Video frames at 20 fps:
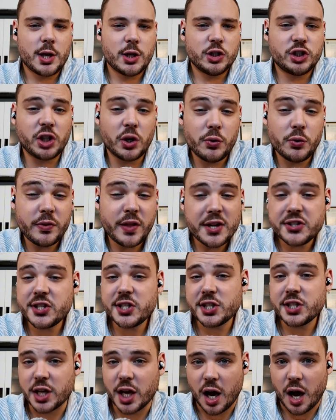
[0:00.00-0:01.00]
So there's this
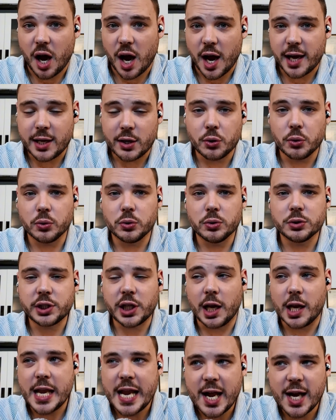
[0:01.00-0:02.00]
guy called
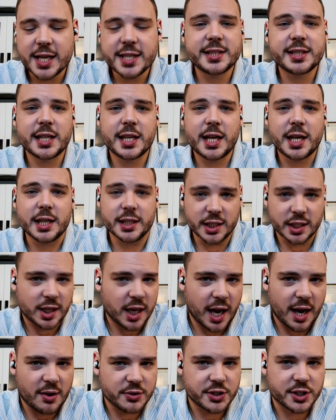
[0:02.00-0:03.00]
Eliezer
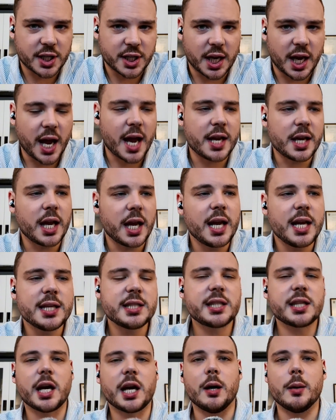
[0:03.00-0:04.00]
Yudkowsky, and he's
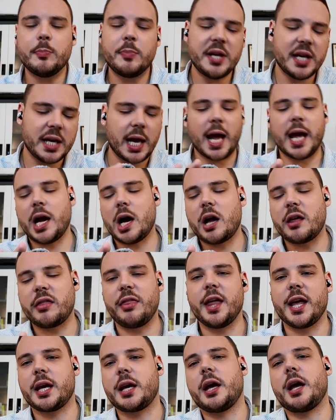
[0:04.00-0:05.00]
a big AI
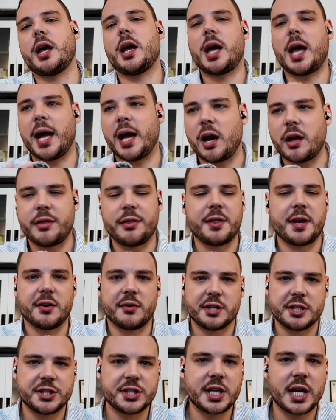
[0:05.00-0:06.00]
thinker, AI
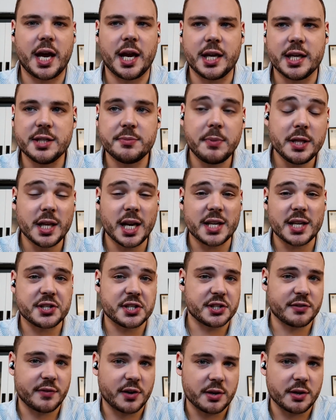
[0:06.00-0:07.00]
theorist, and he's been there since
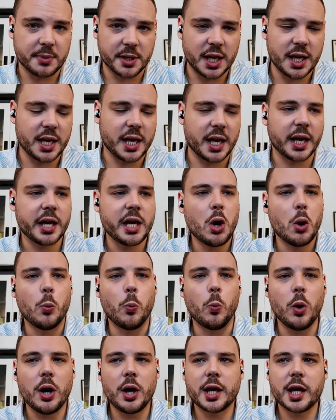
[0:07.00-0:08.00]
the very beginning,
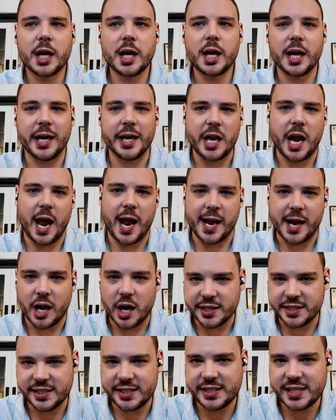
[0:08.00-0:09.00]
working in AI
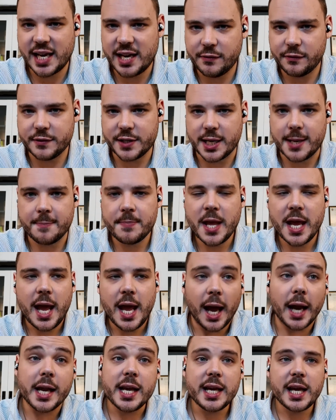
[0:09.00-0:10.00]
safety.
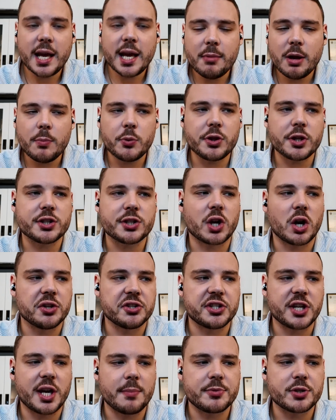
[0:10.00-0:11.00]
And he came up with this
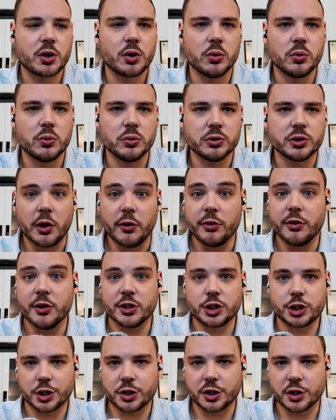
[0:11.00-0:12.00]
concept called the
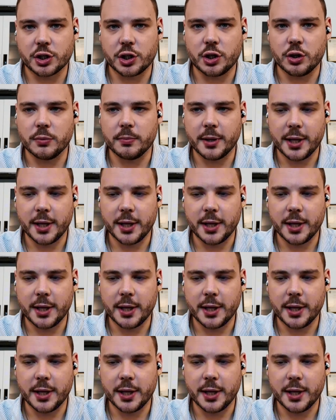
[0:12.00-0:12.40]
sugar cube.